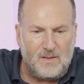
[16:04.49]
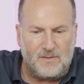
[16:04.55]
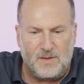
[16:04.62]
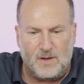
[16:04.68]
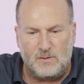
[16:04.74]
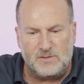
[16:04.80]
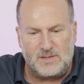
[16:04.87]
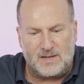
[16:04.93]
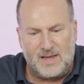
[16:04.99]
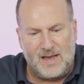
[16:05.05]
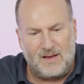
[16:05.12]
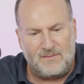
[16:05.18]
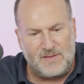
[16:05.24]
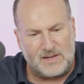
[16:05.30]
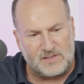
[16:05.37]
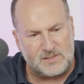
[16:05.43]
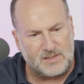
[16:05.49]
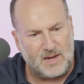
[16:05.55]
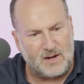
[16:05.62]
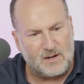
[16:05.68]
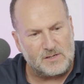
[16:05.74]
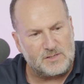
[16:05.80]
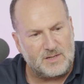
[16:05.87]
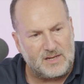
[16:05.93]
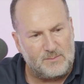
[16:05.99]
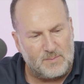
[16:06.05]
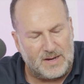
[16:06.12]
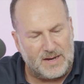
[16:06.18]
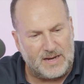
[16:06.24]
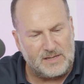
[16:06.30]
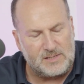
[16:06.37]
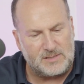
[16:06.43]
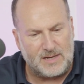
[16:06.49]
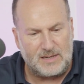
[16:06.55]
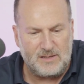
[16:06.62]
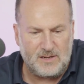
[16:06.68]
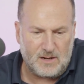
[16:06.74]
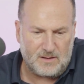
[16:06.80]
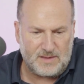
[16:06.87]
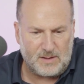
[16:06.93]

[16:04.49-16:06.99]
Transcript: Those that have that scarcity mindset,